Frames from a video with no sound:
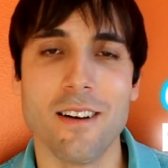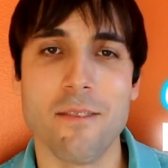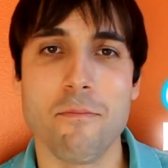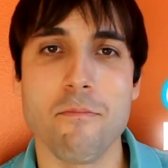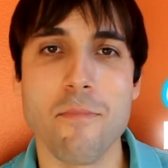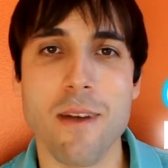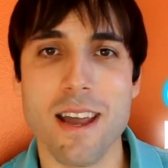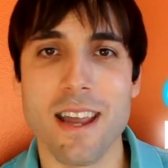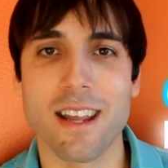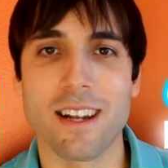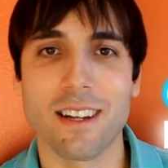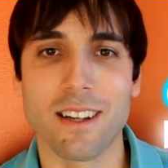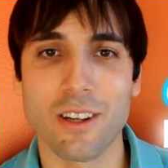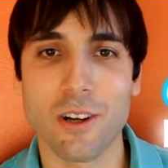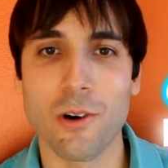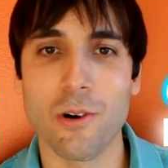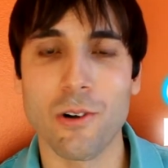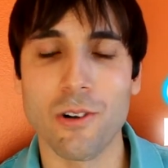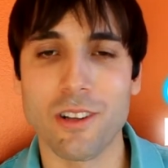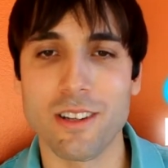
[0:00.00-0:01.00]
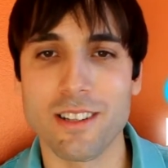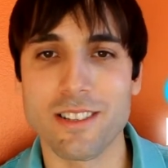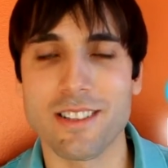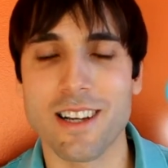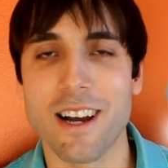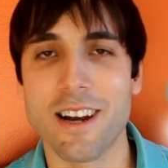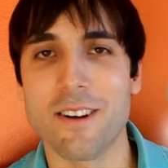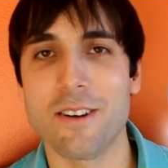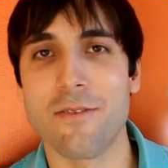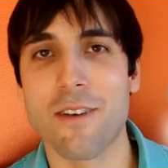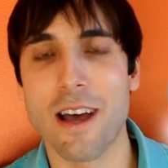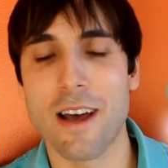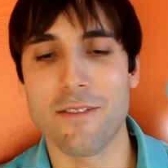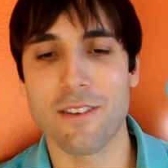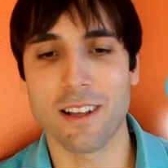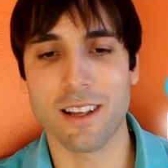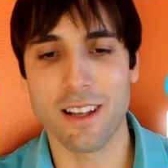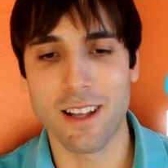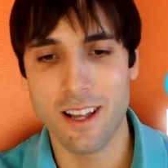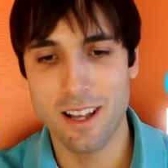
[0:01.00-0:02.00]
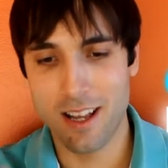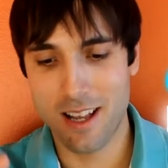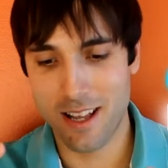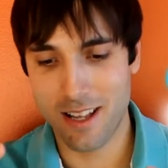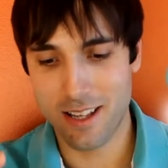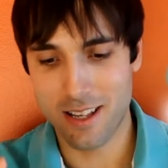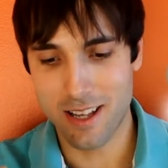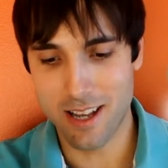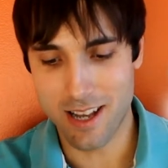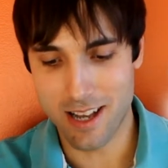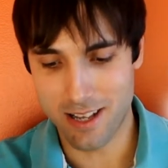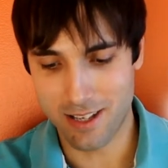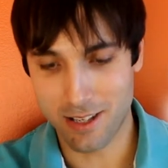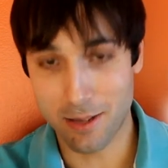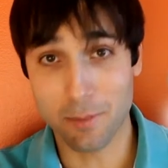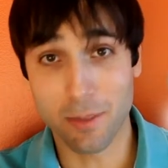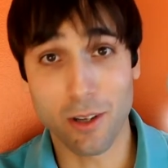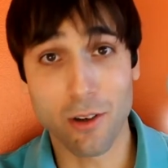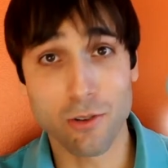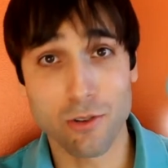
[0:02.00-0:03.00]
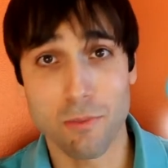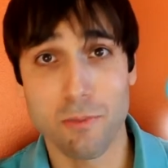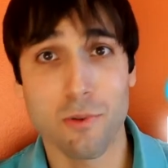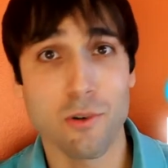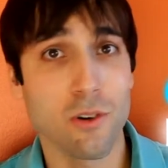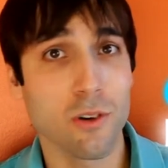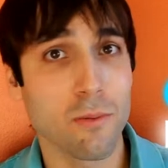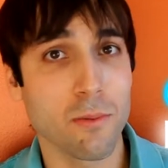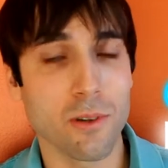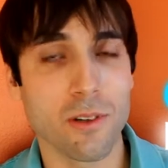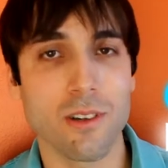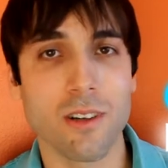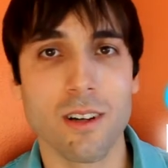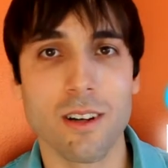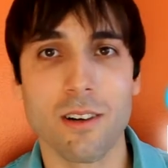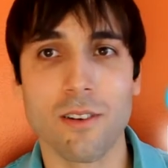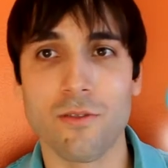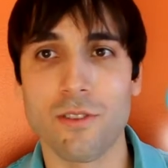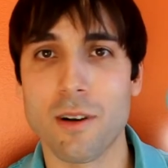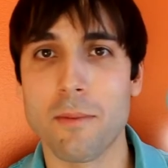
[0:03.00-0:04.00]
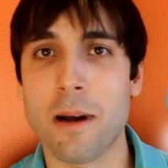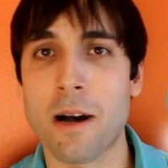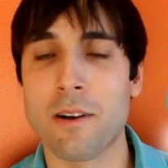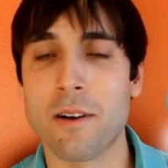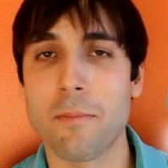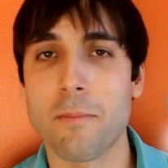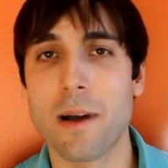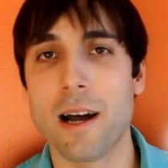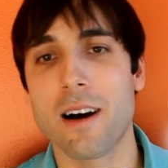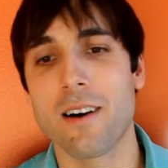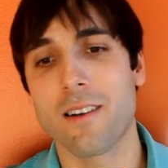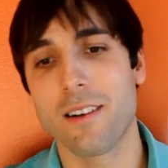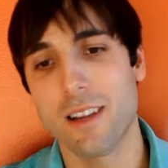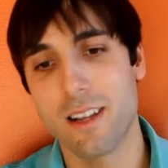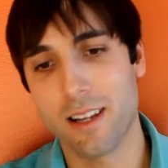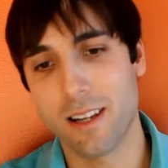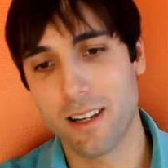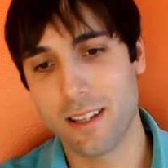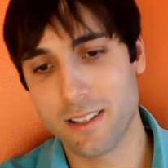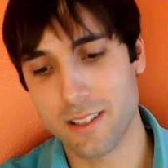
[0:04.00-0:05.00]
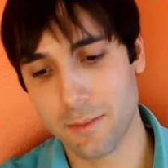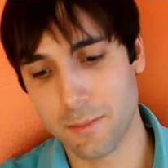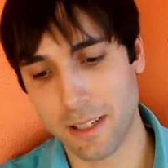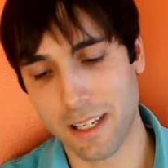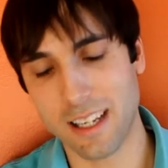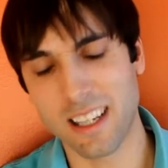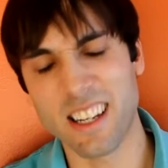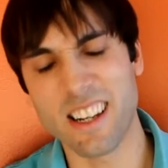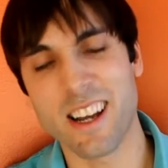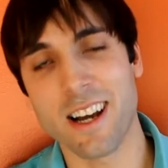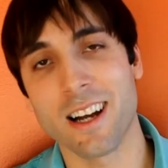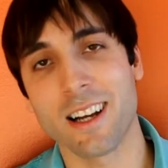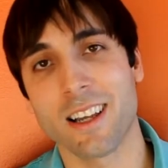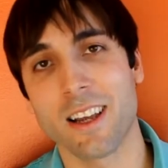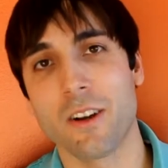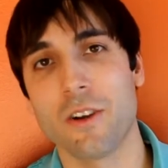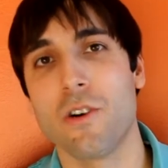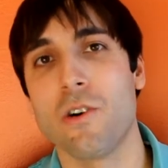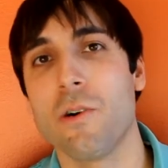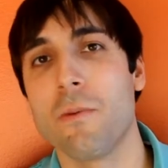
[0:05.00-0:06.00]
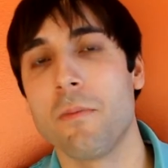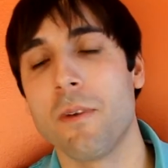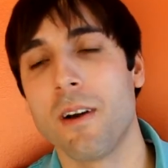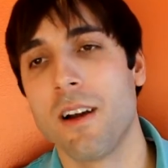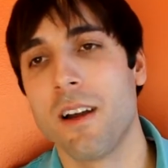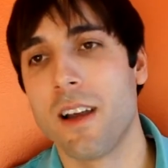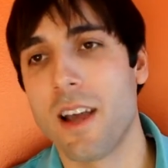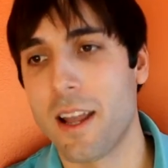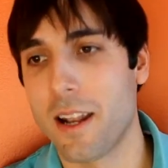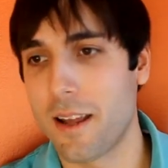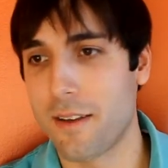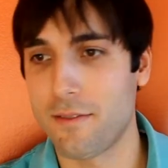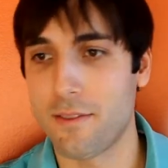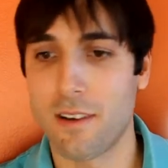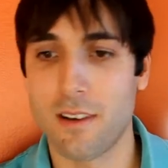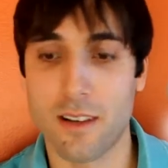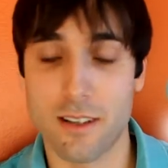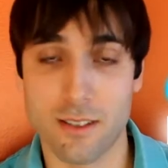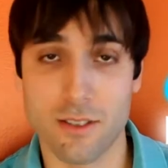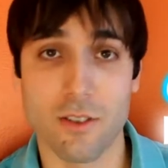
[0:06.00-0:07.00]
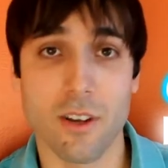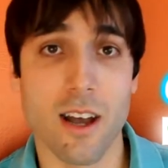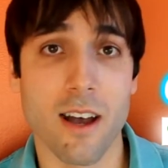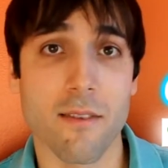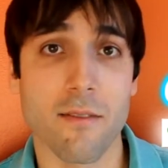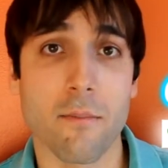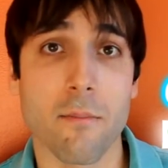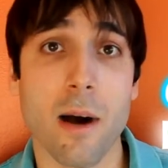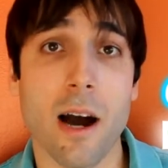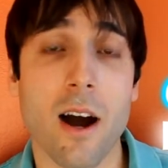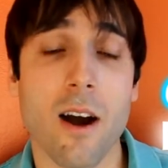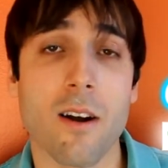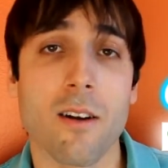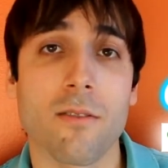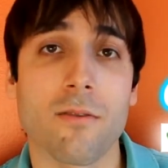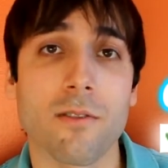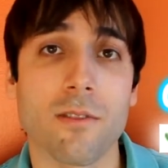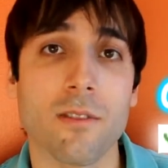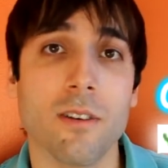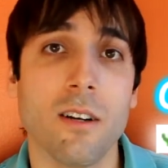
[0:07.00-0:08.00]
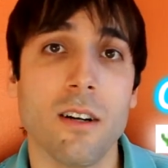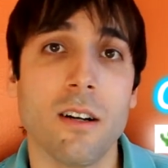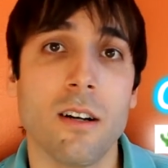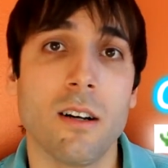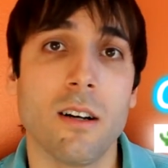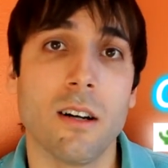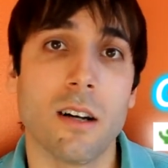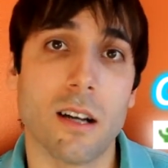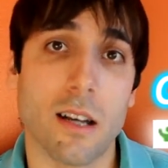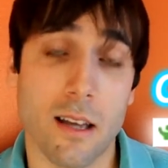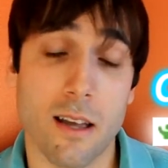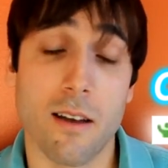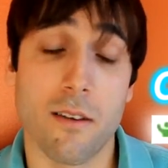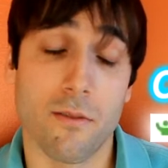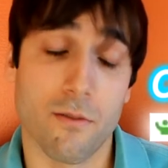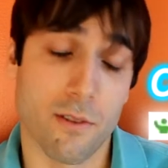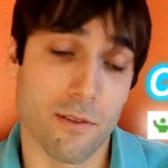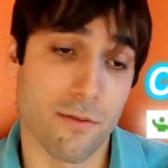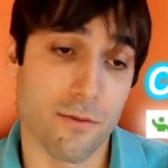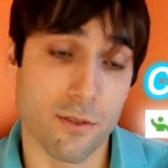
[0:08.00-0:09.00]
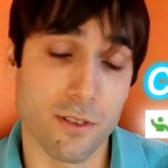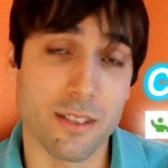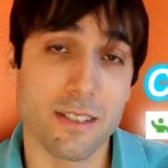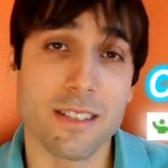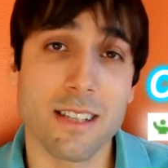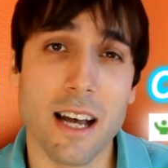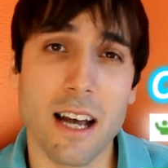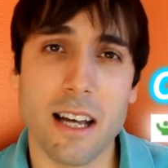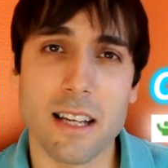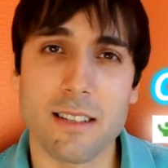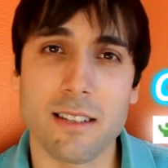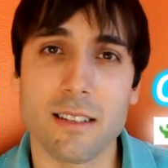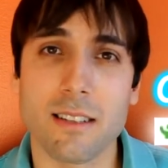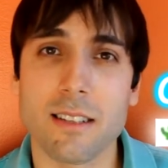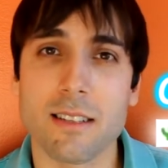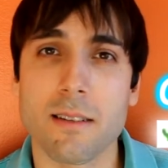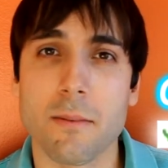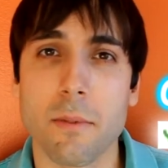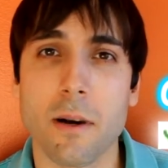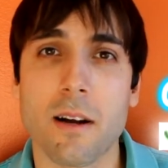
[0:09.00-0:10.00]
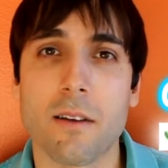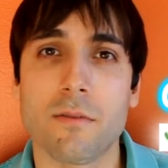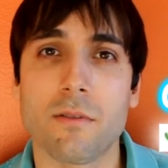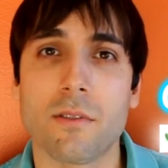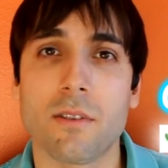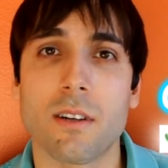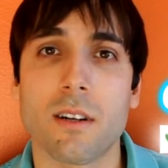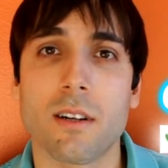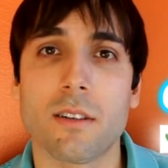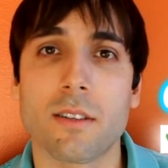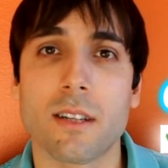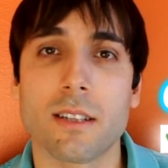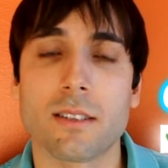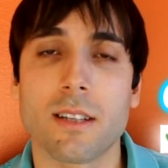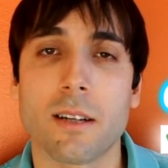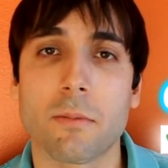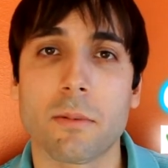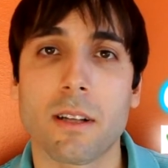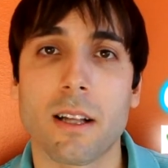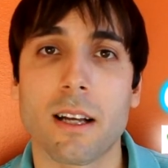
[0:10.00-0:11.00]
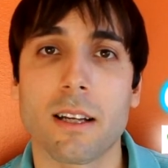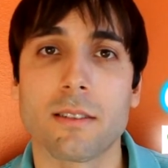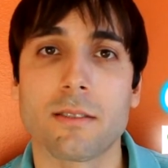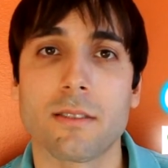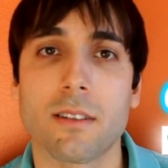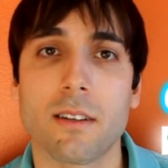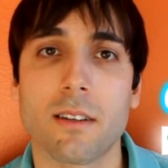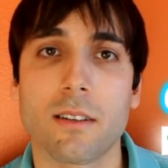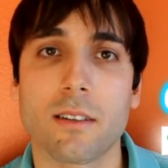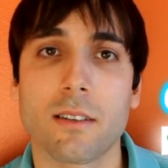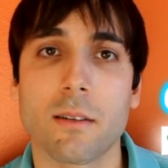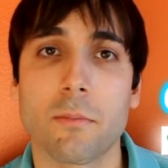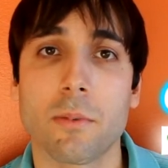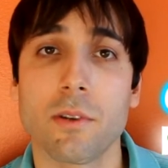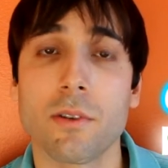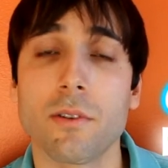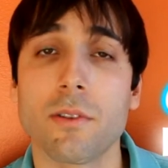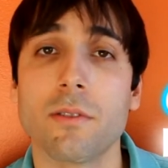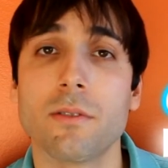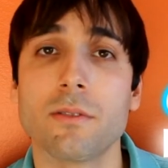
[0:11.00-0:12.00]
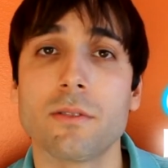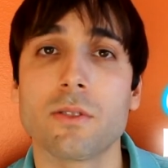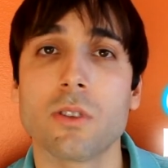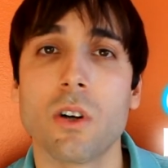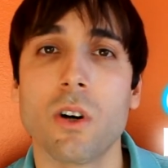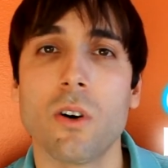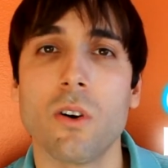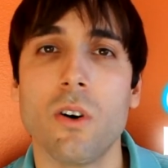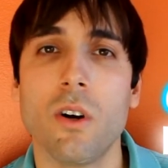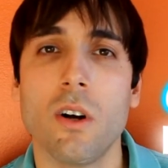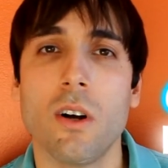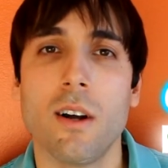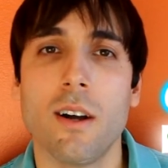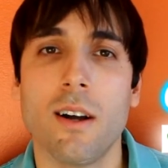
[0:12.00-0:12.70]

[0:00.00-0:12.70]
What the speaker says: main goal and desire of having something ultra portable when I'm out and about, and then something I can dock at home and still have powerful, for its size at least, a powerful desktop class computer. So